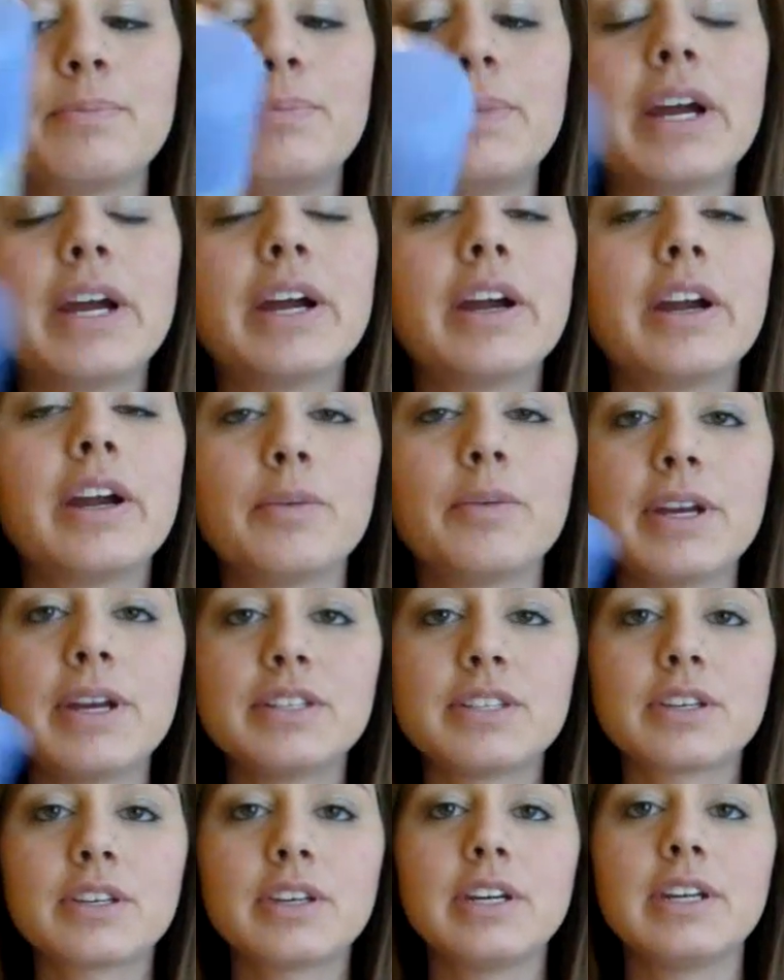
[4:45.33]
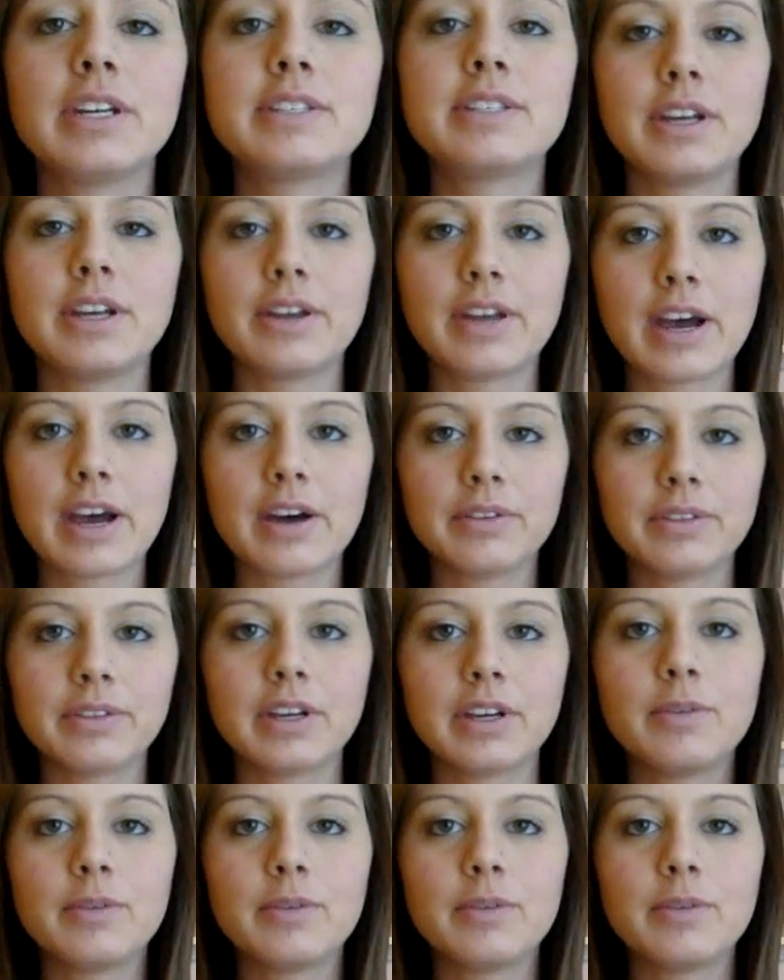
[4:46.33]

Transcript: barrier basically to seal out the